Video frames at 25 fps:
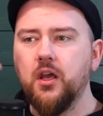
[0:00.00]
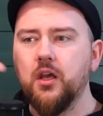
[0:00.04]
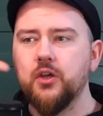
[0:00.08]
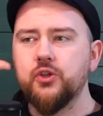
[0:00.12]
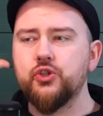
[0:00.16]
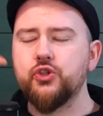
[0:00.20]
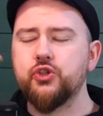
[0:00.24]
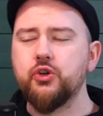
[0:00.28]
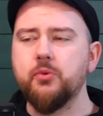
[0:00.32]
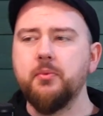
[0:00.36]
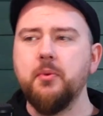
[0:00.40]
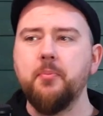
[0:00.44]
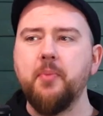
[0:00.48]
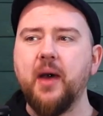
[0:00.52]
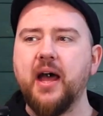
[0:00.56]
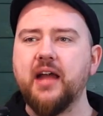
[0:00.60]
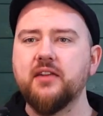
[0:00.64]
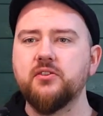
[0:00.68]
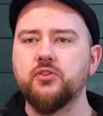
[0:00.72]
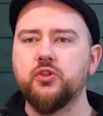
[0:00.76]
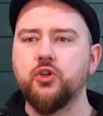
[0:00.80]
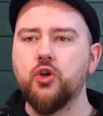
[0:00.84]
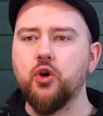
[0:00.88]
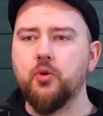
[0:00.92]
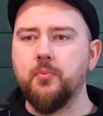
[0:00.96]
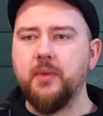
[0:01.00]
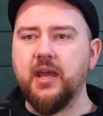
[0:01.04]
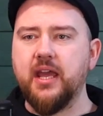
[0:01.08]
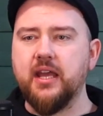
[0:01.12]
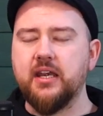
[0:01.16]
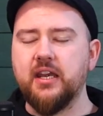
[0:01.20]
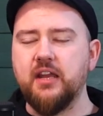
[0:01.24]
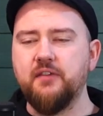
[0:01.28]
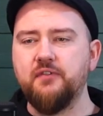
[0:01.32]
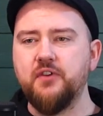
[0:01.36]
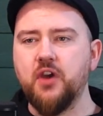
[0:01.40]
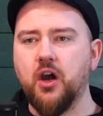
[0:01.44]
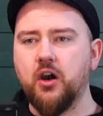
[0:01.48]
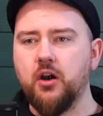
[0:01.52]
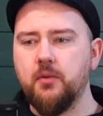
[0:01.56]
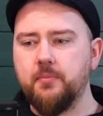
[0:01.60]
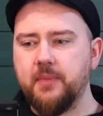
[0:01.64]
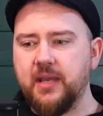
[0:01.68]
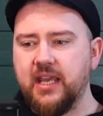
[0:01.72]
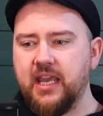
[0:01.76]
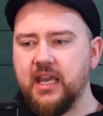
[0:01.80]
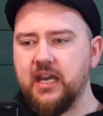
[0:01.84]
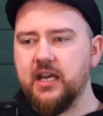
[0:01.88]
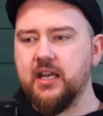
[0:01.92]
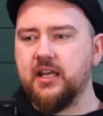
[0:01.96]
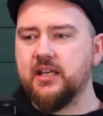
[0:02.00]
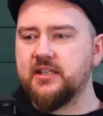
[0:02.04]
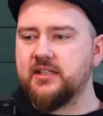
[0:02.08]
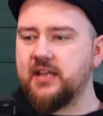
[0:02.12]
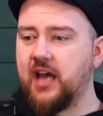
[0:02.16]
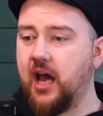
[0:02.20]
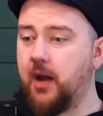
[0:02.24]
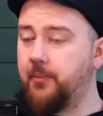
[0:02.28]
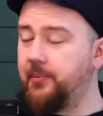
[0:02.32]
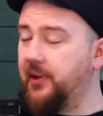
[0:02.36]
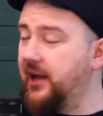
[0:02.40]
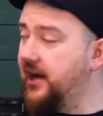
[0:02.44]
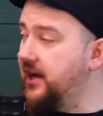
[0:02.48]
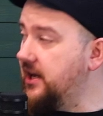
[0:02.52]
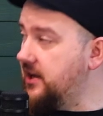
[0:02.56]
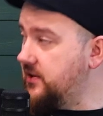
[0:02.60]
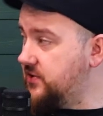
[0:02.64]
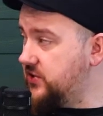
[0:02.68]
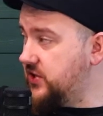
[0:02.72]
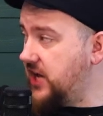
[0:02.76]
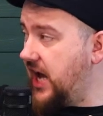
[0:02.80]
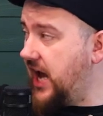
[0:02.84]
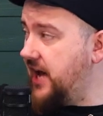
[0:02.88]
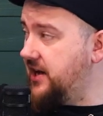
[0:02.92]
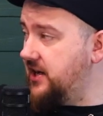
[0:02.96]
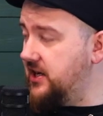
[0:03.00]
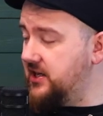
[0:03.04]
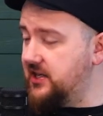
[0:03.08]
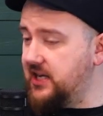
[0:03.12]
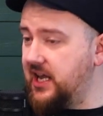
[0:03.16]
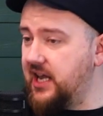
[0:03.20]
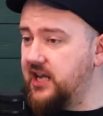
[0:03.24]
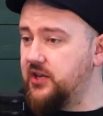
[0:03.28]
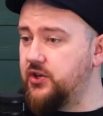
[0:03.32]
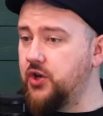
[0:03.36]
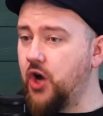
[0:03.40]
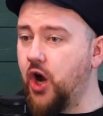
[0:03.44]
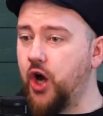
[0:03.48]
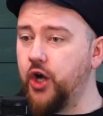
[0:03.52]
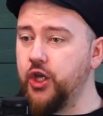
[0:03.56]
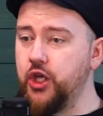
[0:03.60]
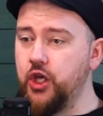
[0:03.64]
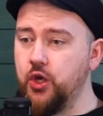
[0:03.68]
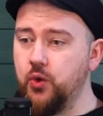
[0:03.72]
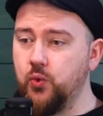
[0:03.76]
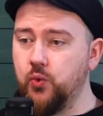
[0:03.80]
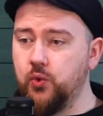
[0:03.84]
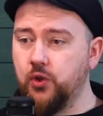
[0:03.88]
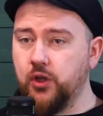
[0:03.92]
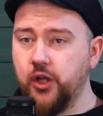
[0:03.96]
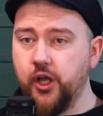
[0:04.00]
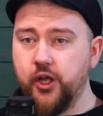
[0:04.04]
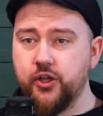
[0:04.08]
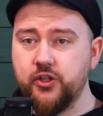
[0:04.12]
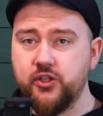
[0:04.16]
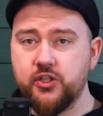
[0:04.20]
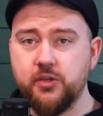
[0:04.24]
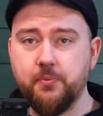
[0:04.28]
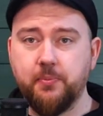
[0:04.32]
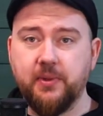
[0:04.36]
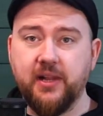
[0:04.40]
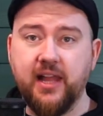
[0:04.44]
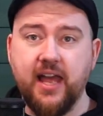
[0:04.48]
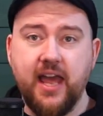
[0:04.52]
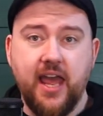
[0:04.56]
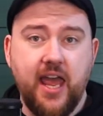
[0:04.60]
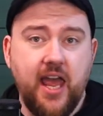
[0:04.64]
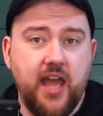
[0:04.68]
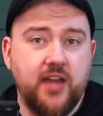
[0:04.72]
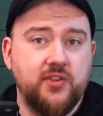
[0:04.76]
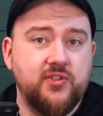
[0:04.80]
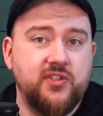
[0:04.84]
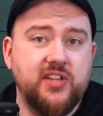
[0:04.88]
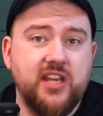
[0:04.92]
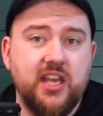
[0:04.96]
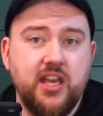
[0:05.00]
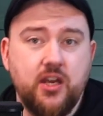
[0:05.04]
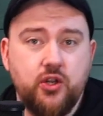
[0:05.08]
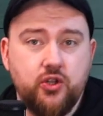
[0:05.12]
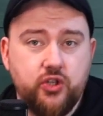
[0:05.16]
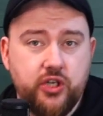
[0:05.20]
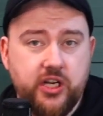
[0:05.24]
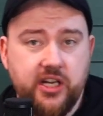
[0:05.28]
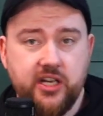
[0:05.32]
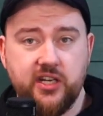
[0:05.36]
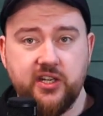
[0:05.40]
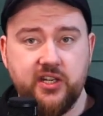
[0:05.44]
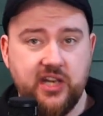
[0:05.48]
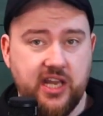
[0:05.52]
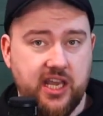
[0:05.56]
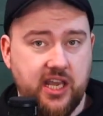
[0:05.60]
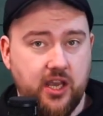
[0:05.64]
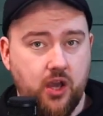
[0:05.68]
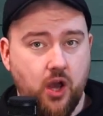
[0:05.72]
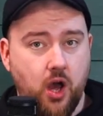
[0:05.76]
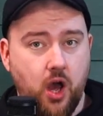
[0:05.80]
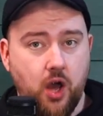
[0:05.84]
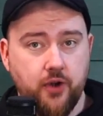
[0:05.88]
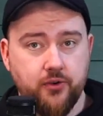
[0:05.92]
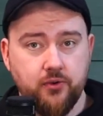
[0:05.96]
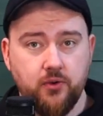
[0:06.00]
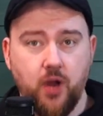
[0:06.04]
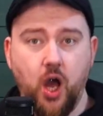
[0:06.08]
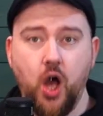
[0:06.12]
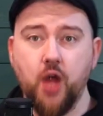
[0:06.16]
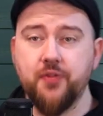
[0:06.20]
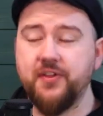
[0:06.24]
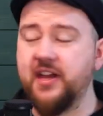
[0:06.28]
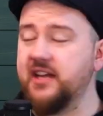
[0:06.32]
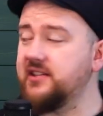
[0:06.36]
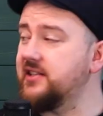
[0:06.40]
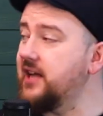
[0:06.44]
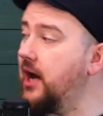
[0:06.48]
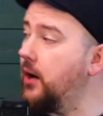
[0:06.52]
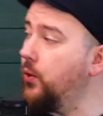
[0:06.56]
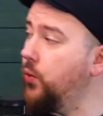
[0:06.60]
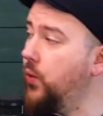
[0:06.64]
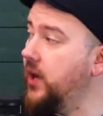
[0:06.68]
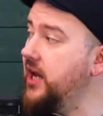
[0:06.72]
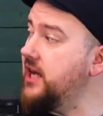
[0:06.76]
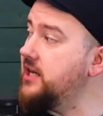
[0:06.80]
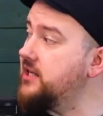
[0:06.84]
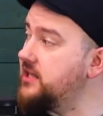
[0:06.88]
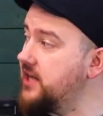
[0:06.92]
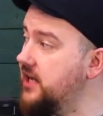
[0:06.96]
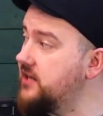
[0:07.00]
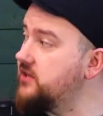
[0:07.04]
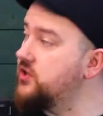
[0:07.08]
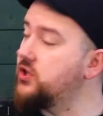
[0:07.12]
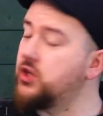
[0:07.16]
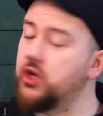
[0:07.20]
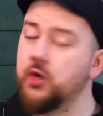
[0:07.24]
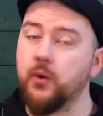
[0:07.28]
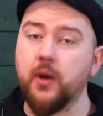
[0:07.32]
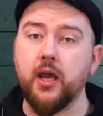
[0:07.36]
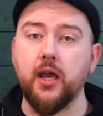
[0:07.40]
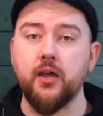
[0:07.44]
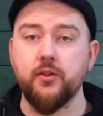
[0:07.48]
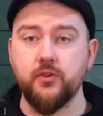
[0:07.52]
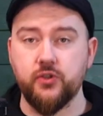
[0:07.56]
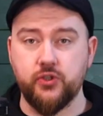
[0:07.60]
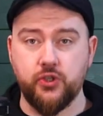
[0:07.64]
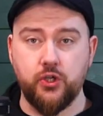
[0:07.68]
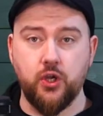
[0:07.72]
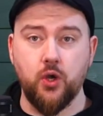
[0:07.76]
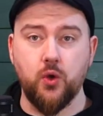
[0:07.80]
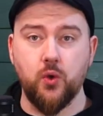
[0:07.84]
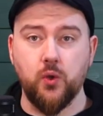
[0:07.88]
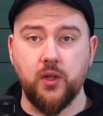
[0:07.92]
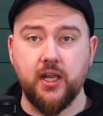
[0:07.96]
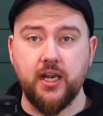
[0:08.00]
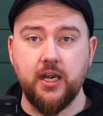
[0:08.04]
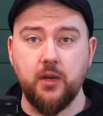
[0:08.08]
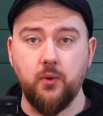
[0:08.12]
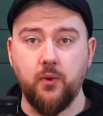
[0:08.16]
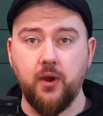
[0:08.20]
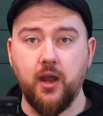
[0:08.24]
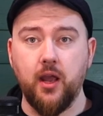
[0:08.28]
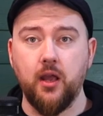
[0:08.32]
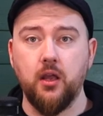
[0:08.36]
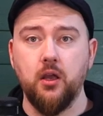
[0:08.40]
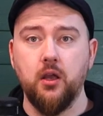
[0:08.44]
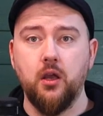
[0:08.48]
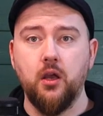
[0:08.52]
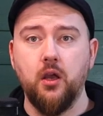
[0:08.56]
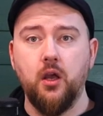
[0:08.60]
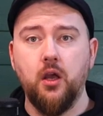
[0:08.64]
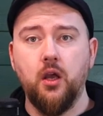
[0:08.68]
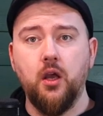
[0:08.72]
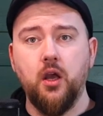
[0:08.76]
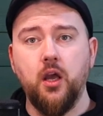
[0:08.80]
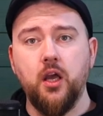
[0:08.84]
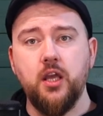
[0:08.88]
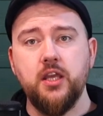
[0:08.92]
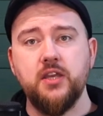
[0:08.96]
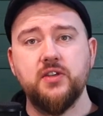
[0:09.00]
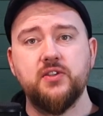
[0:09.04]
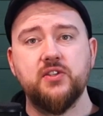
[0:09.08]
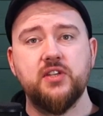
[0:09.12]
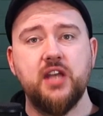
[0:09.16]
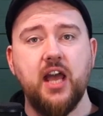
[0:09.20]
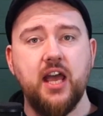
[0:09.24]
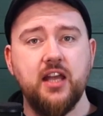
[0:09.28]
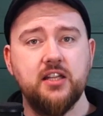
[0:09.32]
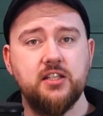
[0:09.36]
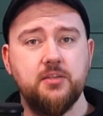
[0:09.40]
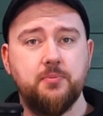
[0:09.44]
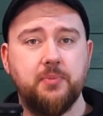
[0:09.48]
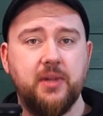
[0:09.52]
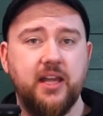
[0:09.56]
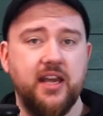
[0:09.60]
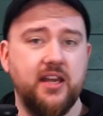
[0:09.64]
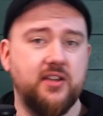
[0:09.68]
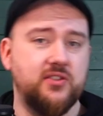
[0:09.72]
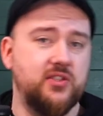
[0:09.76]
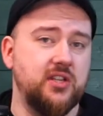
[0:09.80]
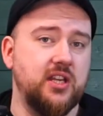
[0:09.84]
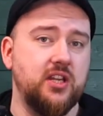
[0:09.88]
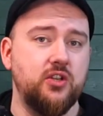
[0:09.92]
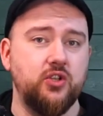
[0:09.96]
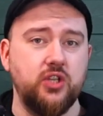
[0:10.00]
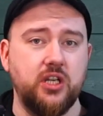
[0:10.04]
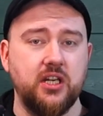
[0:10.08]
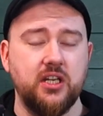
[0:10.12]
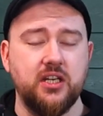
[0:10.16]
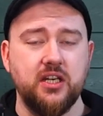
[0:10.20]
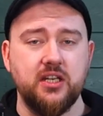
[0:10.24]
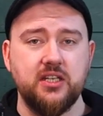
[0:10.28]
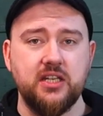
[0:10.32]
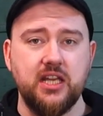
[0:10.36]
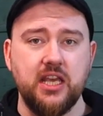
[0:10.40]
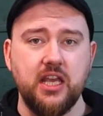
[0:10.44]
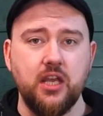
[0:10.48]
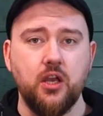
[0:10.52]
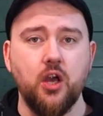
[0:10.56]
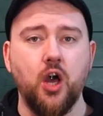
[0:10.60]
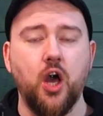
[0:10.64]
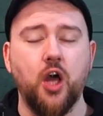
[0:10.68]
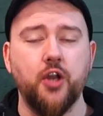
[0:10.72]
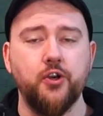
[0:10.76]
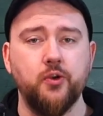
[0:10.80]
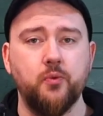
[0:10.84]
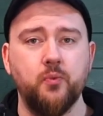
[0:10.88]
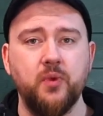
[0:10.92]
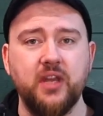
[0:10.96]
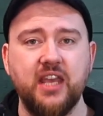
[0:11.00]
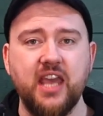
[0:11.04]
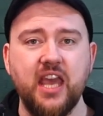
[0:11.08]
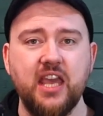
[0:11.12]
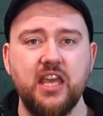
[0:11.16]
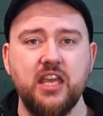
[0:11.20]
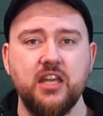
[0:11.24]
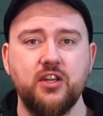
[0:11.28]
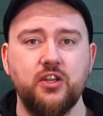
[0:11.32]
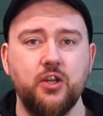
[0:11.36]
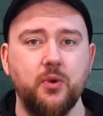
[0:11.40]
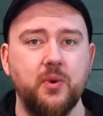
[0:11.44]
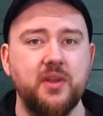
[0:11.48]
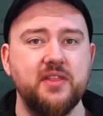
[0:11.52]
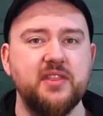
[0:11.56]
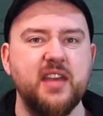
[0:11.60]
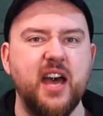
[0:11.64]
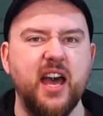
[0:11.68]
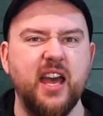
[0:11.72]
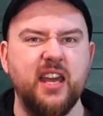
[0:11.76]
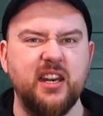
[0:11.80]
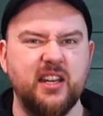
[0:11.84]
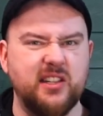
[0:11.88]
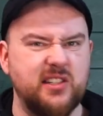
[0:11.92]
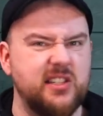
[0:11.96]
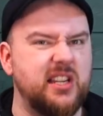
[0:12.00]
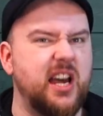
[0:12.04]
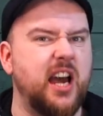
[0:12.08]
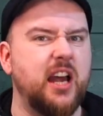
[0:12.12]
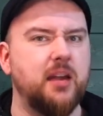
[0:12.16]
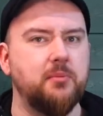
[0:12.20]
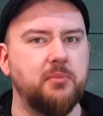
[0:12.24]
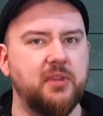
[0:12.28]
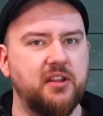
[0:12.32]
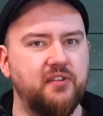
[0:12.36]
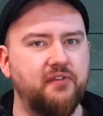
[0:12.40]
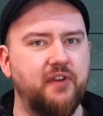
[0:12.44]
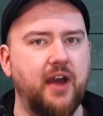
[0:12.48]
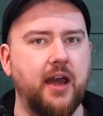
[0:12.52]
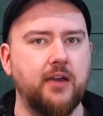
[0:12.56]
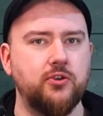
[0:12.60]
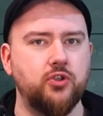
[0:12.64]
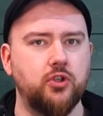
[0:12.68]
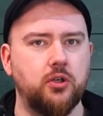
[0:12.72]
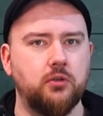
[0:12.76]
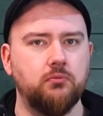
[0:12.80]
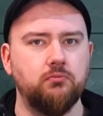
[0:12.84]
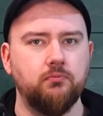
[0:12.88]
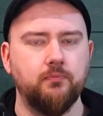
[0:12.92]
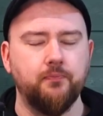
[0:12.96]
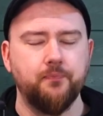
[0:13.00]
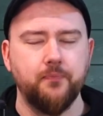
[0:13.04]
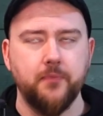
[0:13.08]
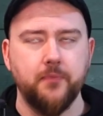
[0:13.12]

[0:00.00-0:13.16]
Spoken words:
Strumming patterns come in. If you're a beginner guitar player, you started at day dot, you will learn to play a C, a G, a D chord. Oh, that's how we tend to do it at the school anyway. You start to play a C, G, and a D chord, and we get you doing that in a timely fashion.